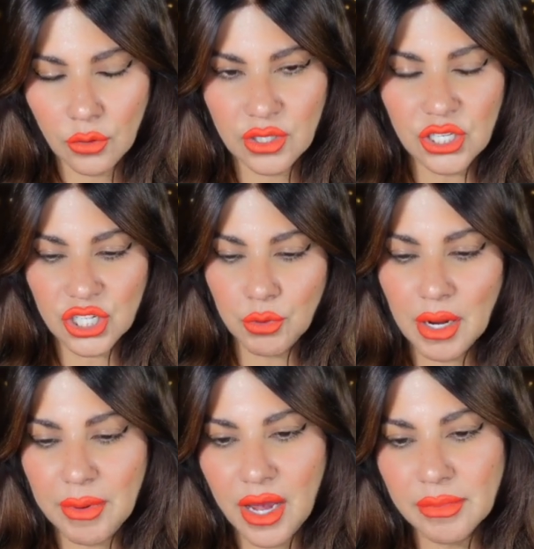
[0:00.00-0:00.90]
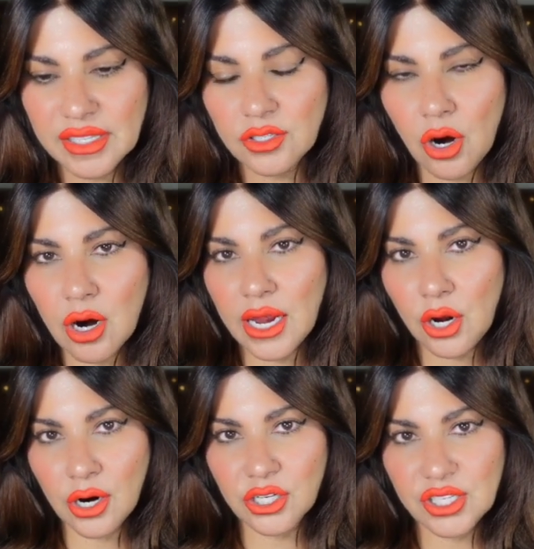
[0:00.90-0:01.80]
Did she want to become a star? A
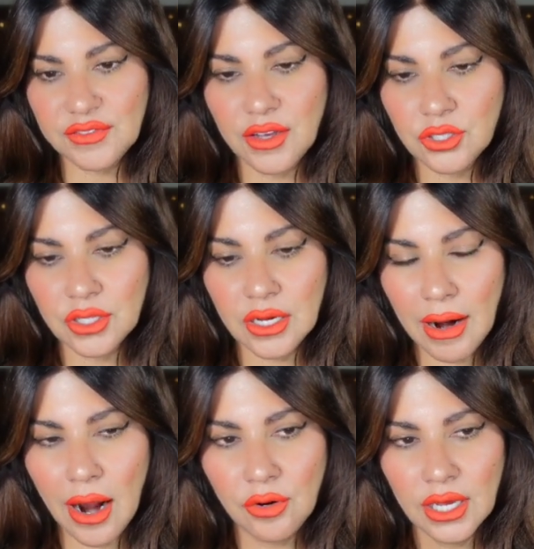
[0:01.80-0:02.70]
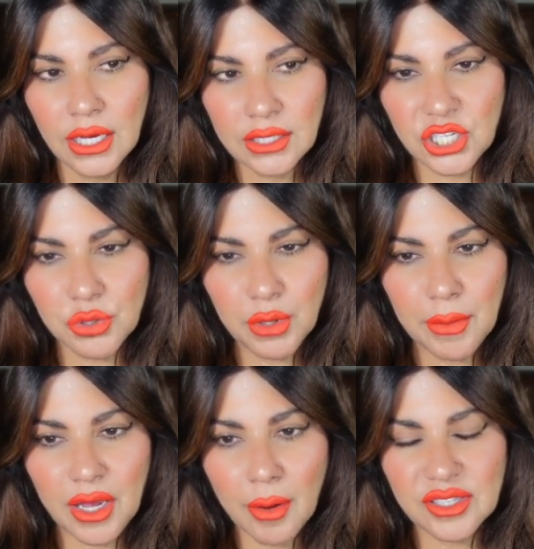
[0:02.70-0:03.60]
card just fell to the ground. Did she want
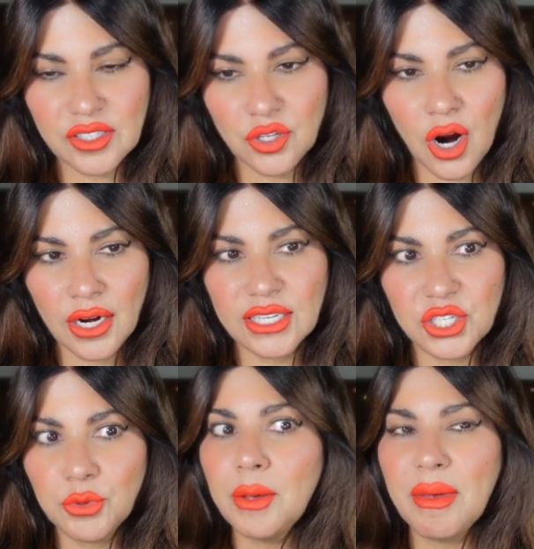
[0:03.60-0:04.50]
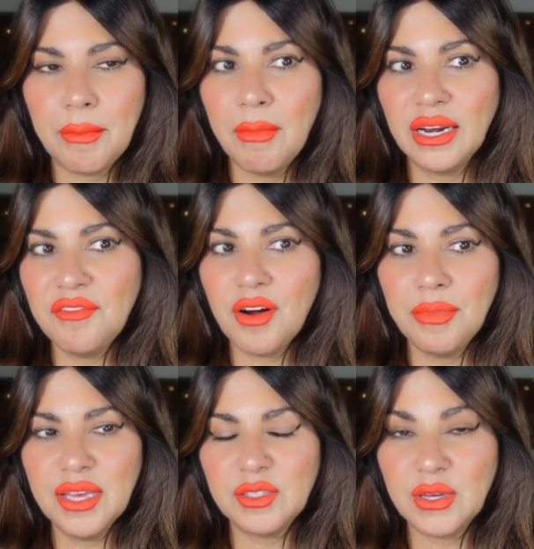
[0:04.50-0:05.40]
to become a star? Did she want to make money
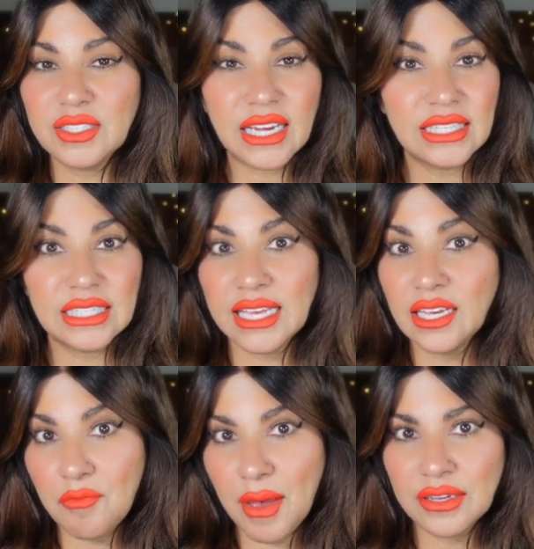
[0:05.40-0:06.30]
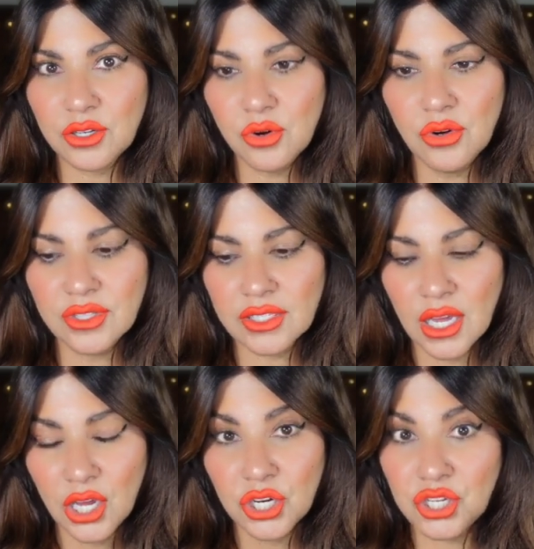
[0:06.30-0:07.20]
from this? Because I got the 10 of Pentacles.
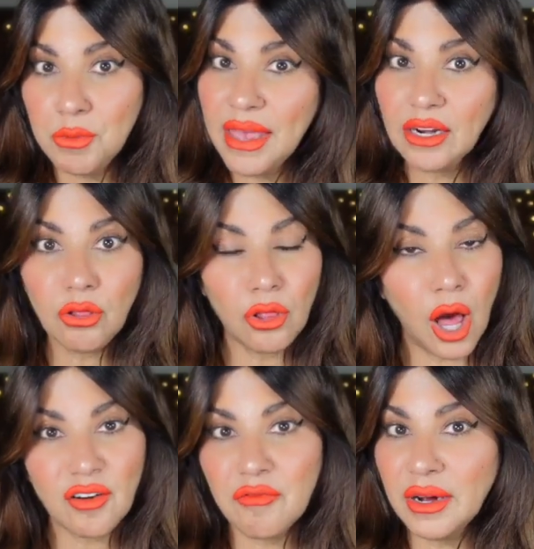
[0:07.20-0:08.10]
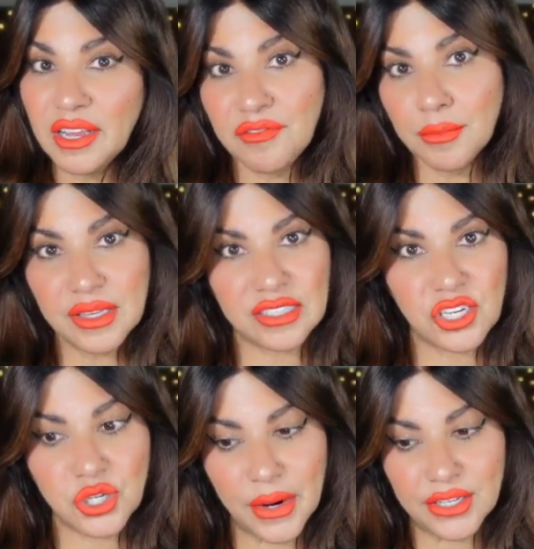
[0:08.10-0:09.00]
She made a lot of money from this
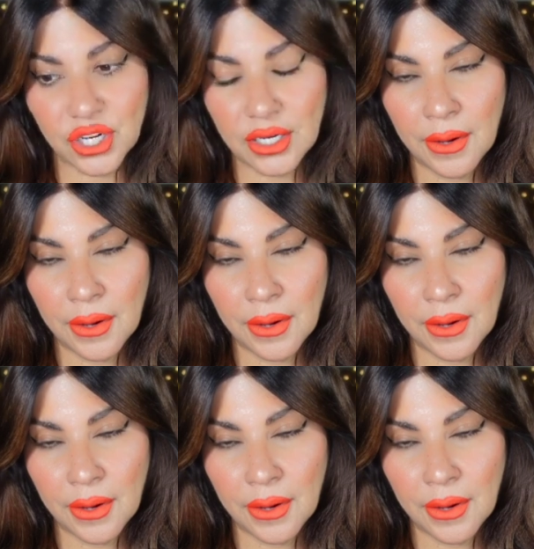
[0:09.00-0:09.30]
situation.